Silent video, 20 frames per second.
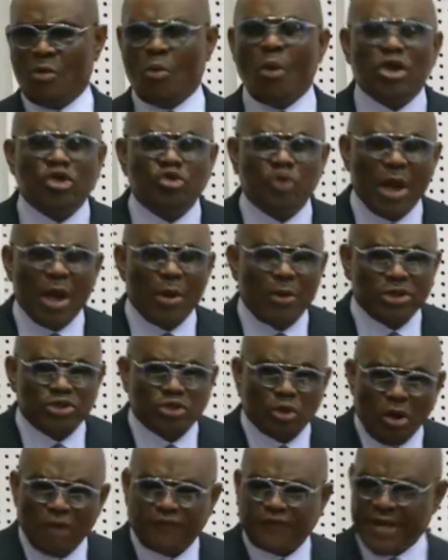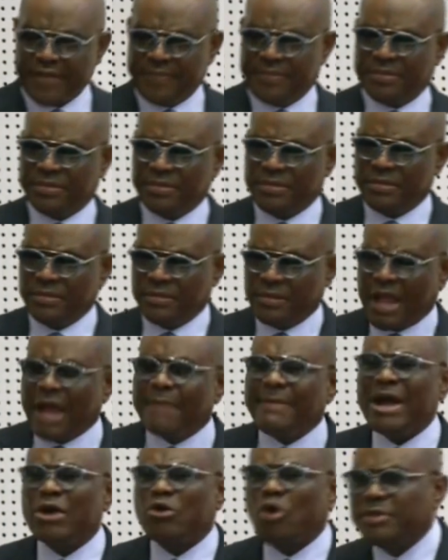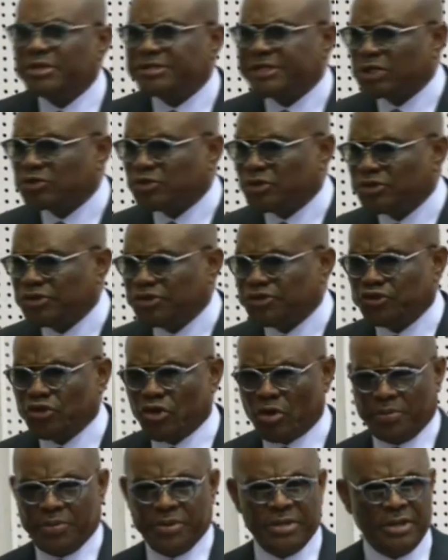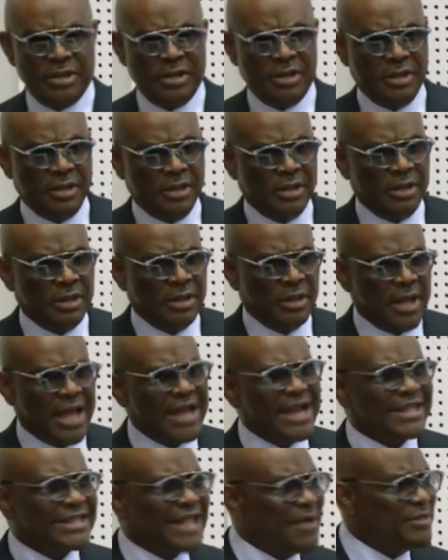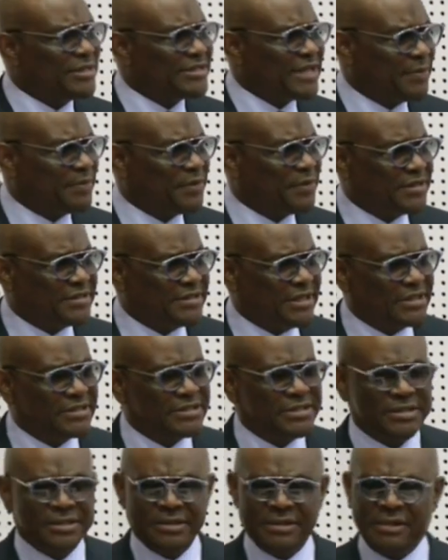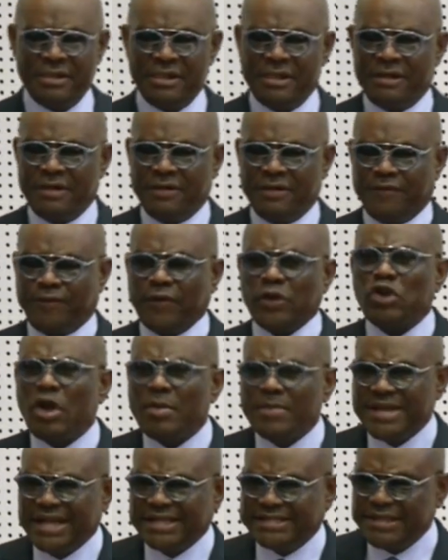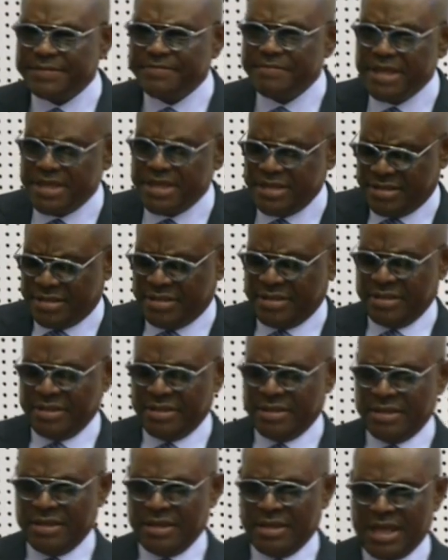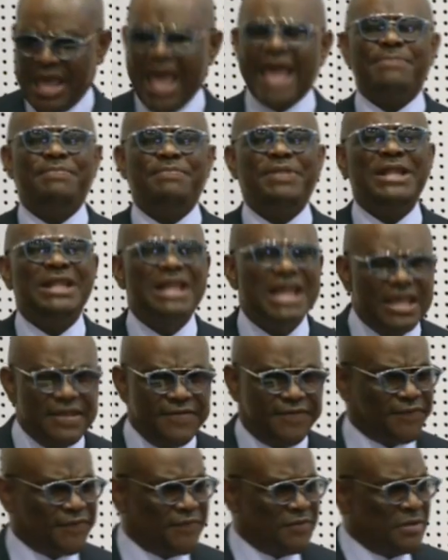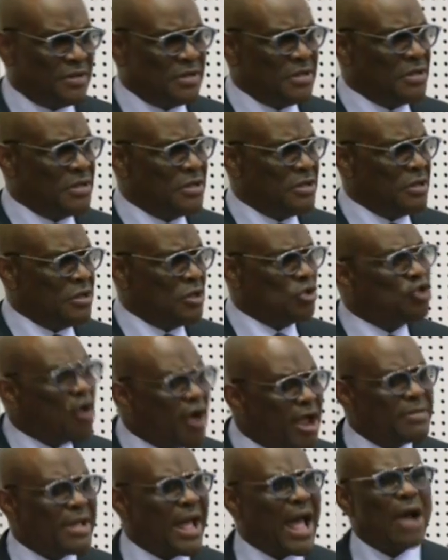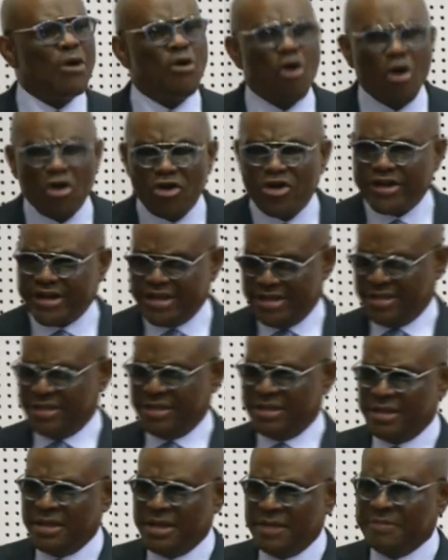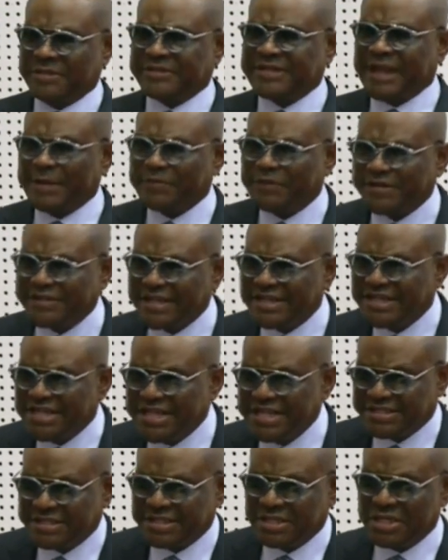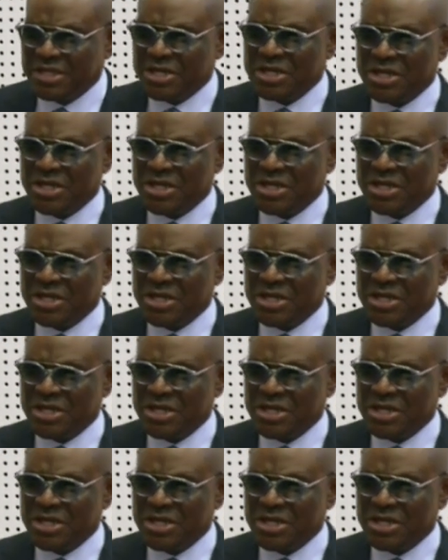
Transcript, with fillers: what do I want to offer? Am I committed to this job? And I thank Mr. President for nominating me. I believe, knowing how hungry Mr. President is